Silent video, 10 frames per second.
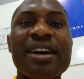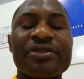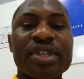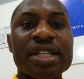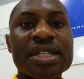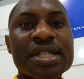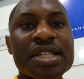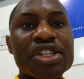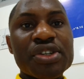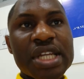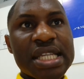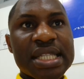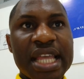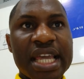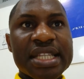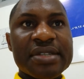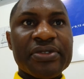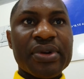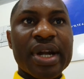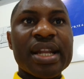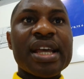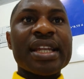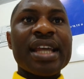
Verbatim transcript: after the decision is negative, all right?